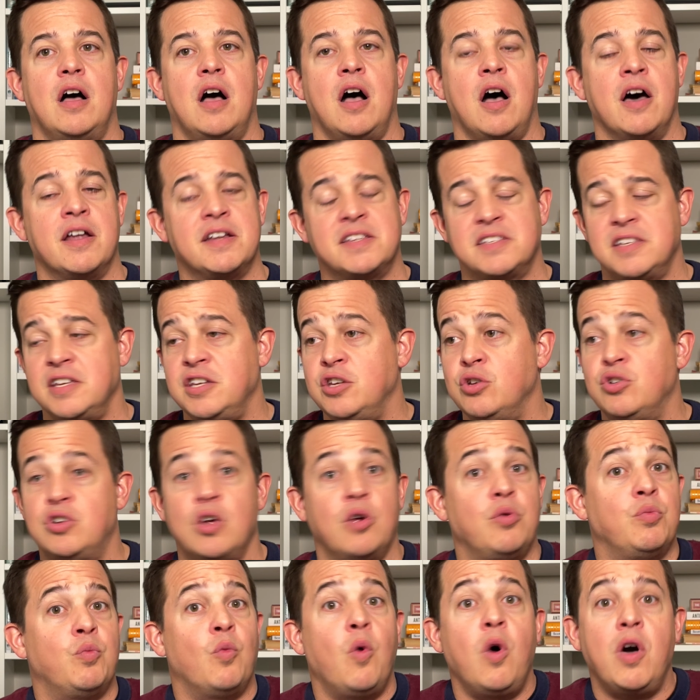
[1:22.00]
Honestly, you
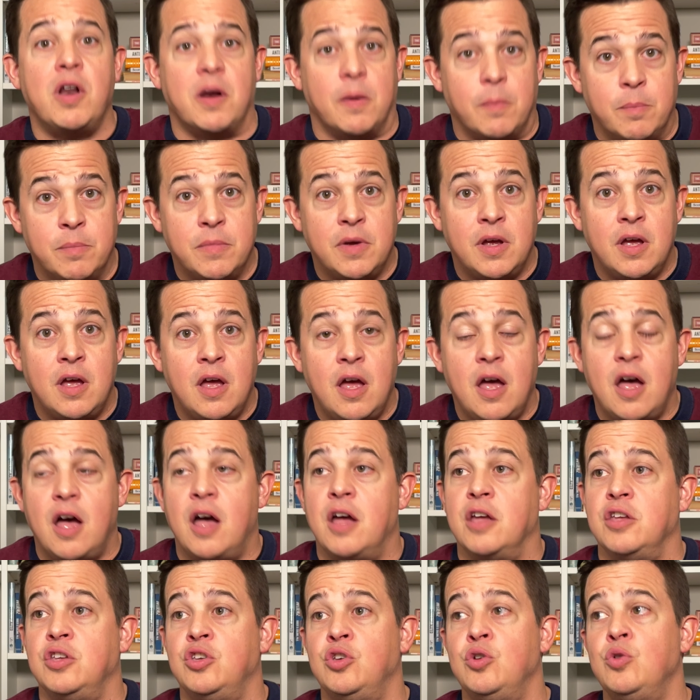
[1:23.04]
don't want them.
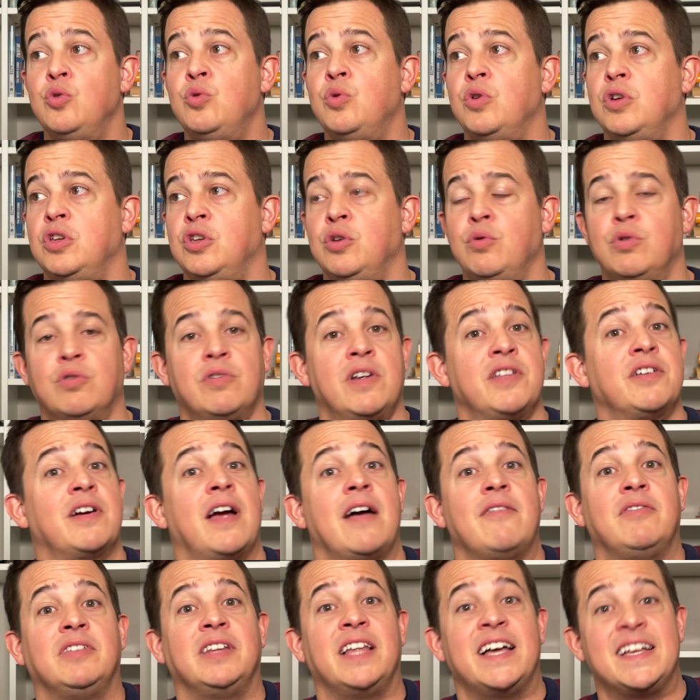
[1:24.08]
You would rather
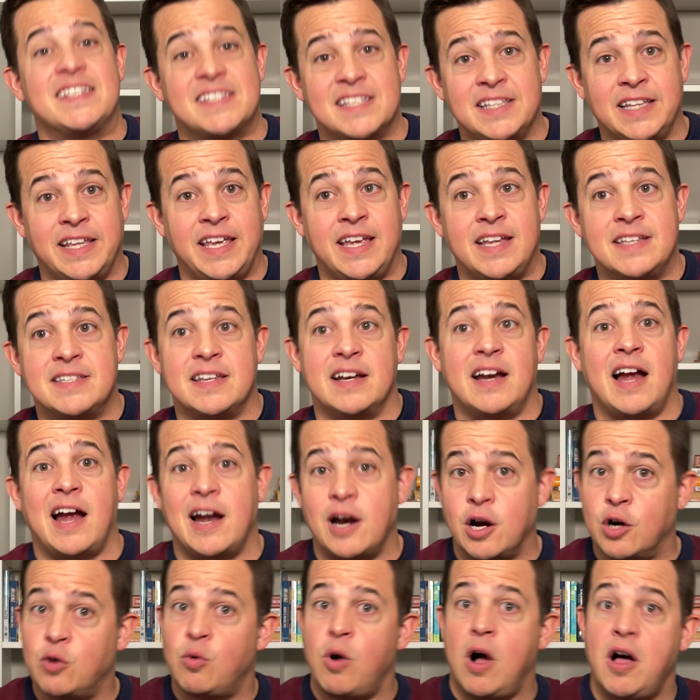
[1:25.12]
have less leads and
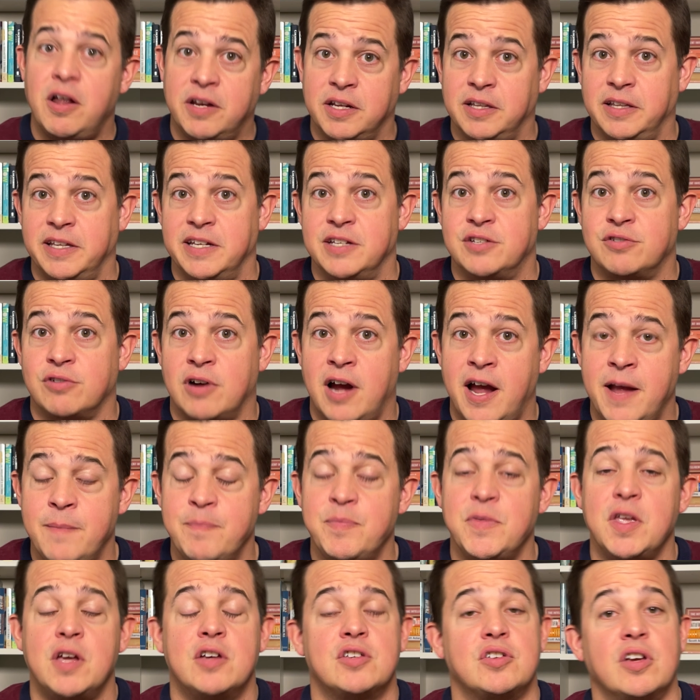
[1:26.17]
higher quality leads, right?
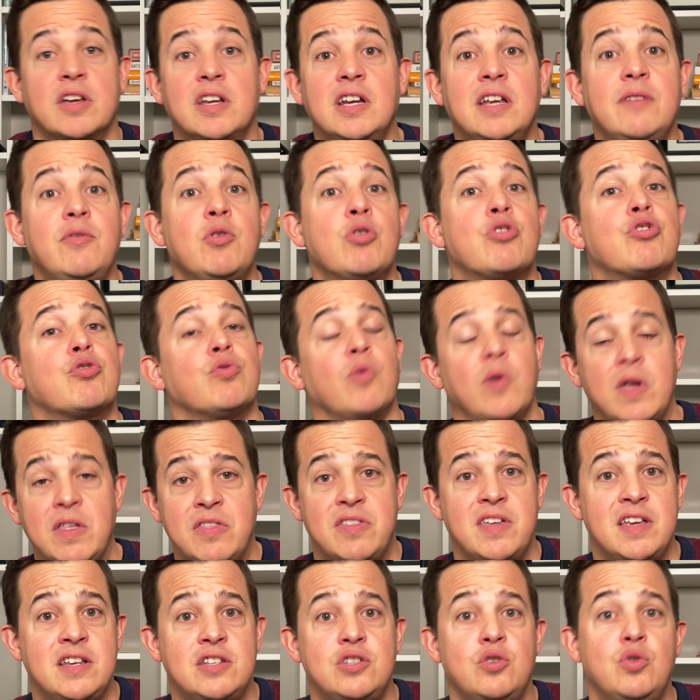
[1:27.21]
So I'm going to give you 3
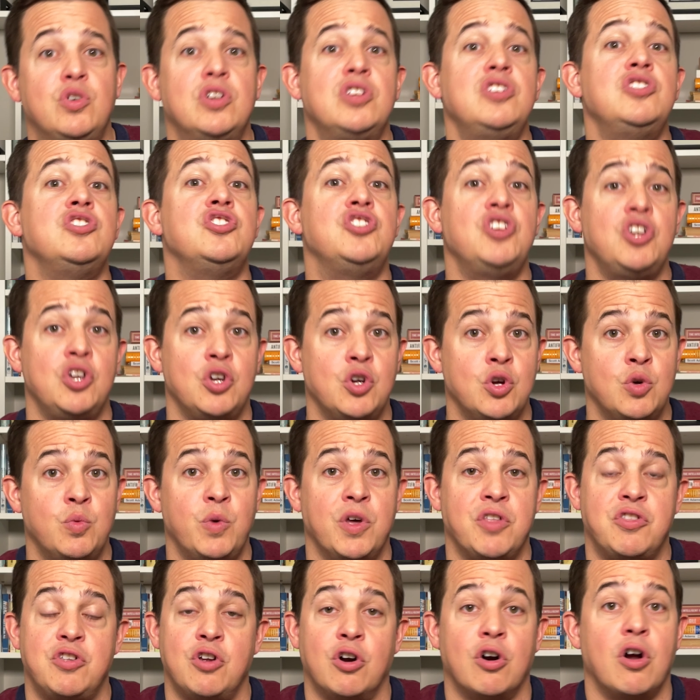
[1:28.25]
things you can do
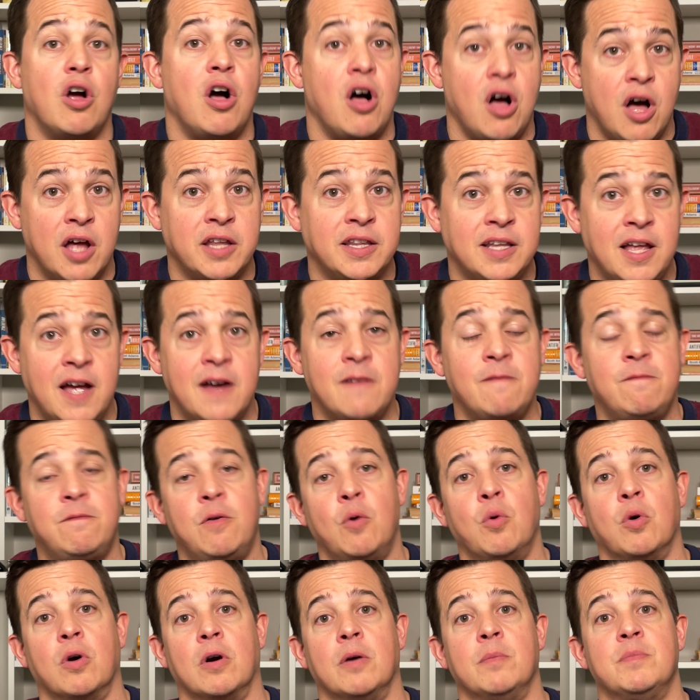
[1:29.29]
with your online
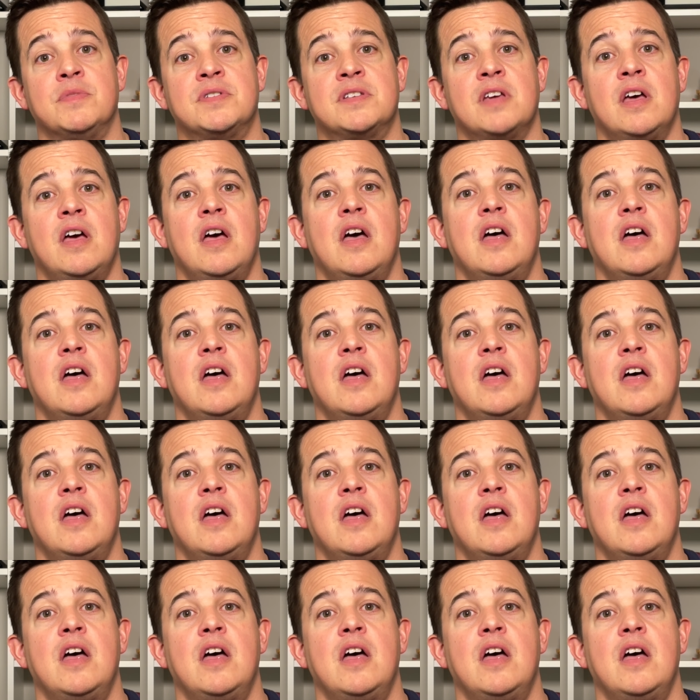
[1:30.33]
forms